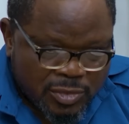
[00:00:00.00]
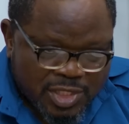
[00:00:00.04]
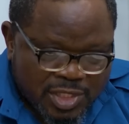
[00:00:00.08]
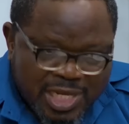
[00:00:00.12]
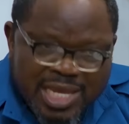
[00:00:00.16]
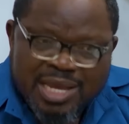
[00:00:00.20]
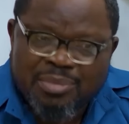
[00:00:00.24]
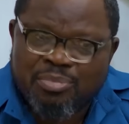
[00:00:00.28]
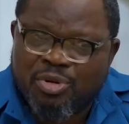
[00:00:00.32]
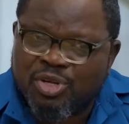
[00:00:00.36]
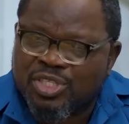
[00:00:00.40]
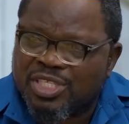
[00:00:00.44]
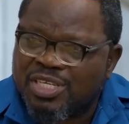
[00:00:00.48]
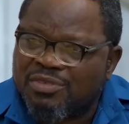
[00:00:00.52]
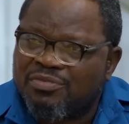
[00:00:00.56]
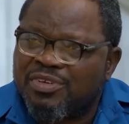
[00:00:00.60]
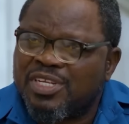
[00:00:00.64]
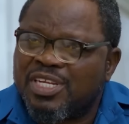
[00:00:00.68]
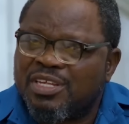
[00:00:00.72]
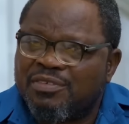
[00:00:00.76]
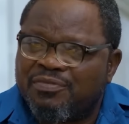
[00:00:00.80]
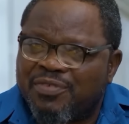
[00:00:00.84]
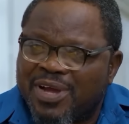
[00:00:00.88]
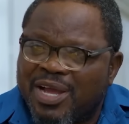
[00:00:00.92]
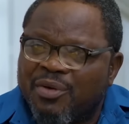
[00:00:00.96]
Hey, but
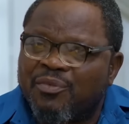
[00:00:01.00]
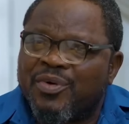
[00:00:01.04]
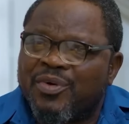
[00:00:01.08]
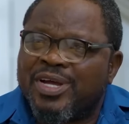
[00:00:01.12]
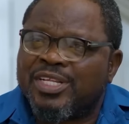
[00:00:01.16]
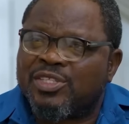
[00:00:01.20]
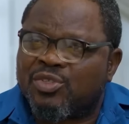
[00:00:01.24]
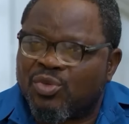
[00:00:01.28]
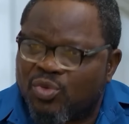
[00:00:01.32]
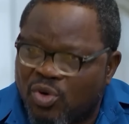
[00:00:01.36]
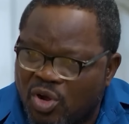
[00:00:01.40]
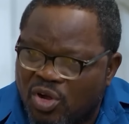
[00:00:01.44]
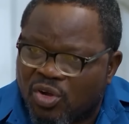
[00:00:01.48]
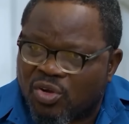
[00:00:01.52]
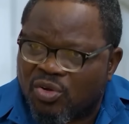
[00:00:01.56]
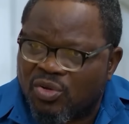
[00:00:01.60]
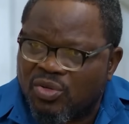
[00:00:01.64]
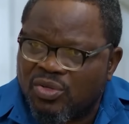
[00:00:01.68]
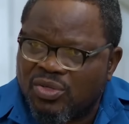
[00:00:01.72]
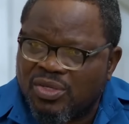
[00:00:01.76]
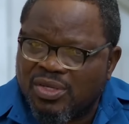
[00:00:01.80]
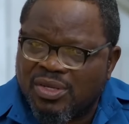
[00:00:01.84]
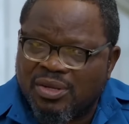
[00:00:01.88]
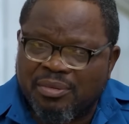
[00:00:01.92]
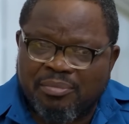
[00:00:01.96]
even if I went wrong
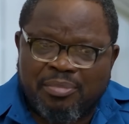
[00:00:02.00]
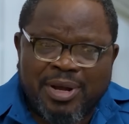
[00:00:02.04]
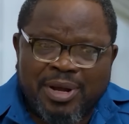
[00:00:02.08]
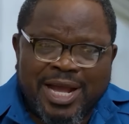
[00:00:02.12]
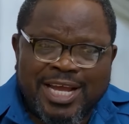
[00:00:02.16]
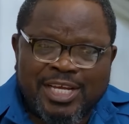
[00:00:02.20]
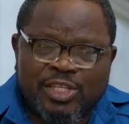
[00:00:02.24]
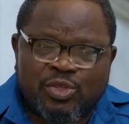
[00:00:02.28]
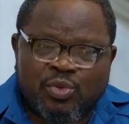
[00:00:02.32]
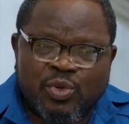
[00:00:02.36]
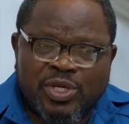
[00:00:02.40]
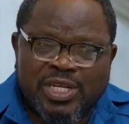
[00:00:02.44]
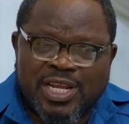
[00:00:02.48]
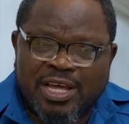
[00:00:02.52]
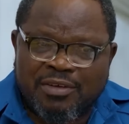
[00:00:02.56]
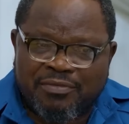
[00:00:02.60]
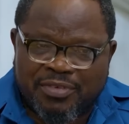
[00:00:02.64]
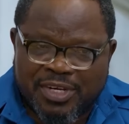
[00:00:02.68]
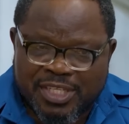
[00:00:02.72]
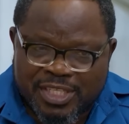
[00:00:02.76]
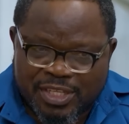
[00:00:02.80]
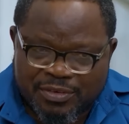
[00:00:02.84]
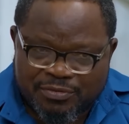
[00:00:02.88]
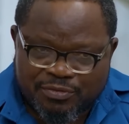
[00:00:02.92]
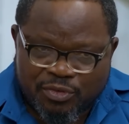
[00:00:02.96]
by doing
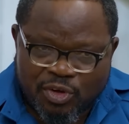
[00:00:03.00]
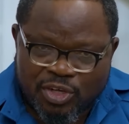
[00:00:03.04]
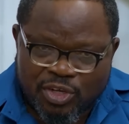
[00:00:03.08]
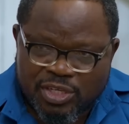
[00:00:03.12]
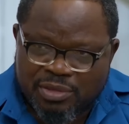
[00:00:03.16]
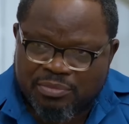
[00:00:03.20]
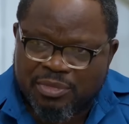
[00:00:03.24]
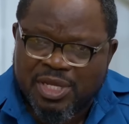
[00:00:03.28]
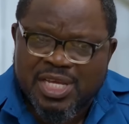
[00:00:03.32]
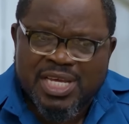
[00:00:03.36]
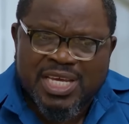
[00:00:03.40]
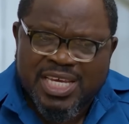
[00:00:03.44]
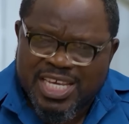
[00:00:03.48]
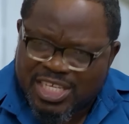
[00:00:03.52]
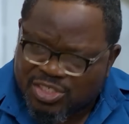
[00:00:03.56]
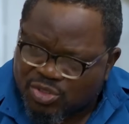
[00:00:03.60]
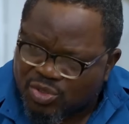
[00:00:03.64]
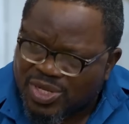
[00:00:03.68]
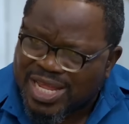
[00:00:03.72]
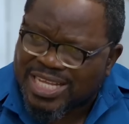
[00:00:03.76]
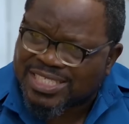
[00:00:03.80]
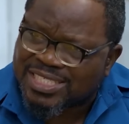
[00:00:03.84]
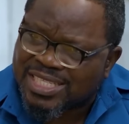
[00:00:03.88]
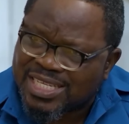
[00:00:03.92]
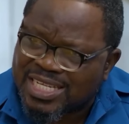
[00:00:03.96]
everything for him, he
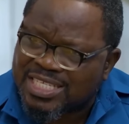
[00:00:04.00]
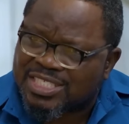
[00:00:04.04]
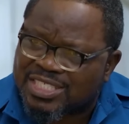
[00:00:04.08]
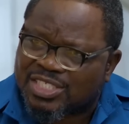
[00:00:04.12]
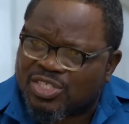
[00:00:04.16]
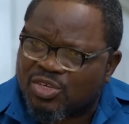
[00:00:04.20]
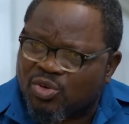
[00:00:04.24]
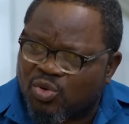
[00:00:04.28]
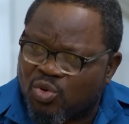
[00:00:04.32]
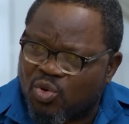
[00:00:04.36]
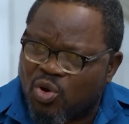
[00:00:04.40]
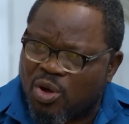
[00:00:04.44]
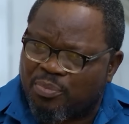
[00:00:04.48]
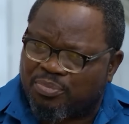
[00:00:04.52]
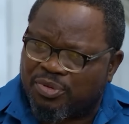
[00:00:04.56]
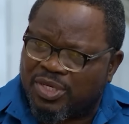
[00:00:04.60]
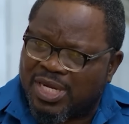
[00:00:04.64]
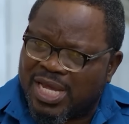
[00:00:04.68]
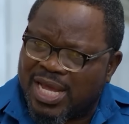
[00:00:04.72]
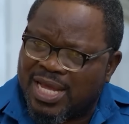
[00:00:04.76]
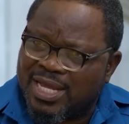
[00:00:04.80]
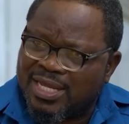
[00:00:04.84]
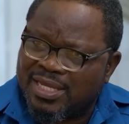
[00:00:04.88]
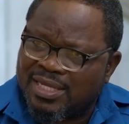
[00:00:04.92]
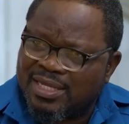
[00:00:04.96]
should at least grow up
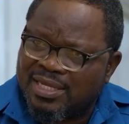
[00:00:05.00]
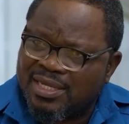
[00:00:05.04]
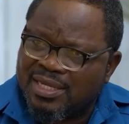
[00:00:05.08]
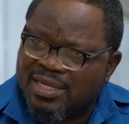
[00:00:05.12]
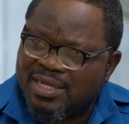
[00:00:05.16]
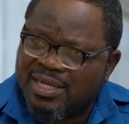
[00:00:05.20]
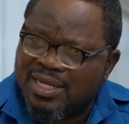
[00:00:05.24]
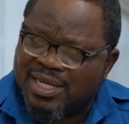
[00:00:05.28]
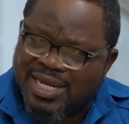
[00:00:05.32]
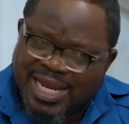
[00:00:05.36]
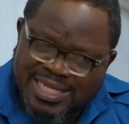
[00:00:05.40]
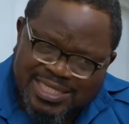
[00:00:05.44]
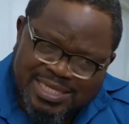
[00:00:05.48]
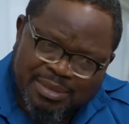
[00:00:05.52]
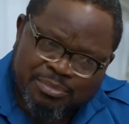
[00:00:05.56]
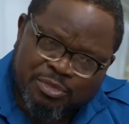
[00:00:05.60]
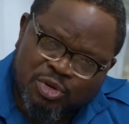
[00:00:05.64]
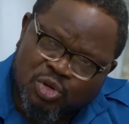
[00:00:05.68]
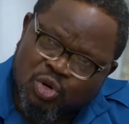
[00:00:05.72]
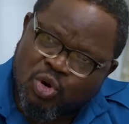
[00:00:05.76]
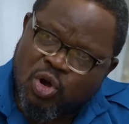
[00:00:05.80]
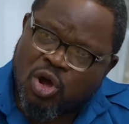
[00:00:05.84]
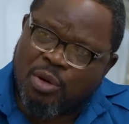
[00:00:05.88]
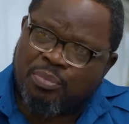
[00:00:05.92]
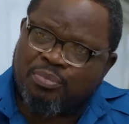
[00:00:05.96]
now. Let him
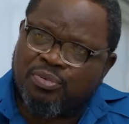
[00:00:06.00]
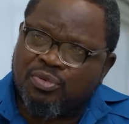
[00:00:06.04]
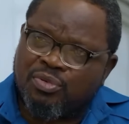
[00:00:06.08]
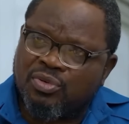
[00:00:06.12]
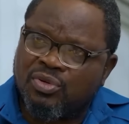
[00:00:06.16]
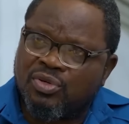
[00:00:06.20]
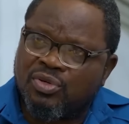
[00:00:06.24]
grow up.